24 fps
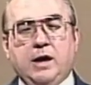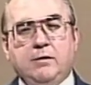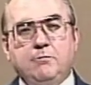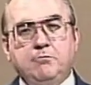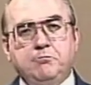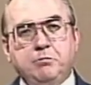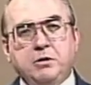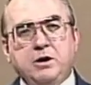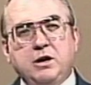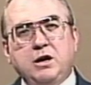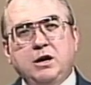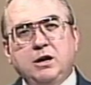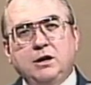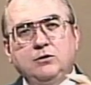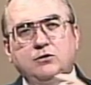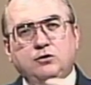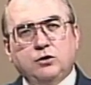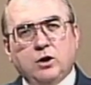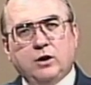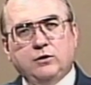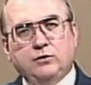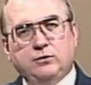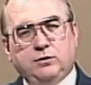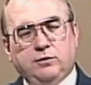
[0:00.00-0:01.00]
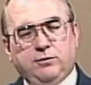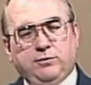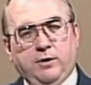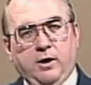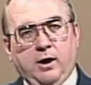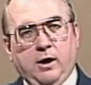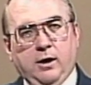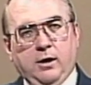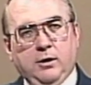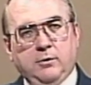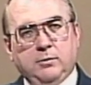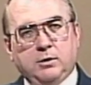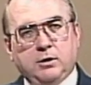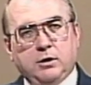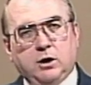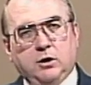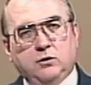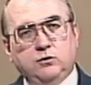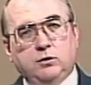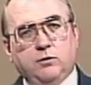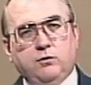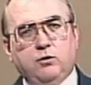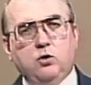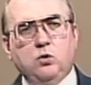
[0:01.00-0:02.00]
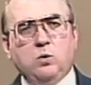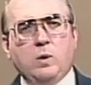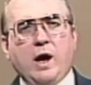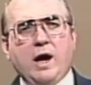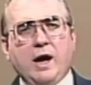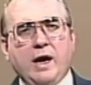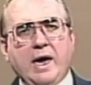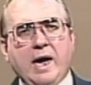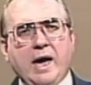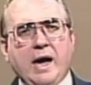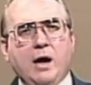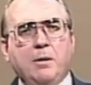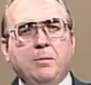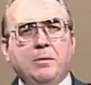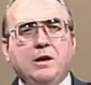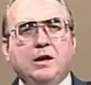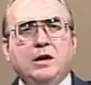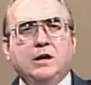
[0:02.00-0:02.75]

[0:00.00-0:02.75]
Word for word: and being justified because of who I am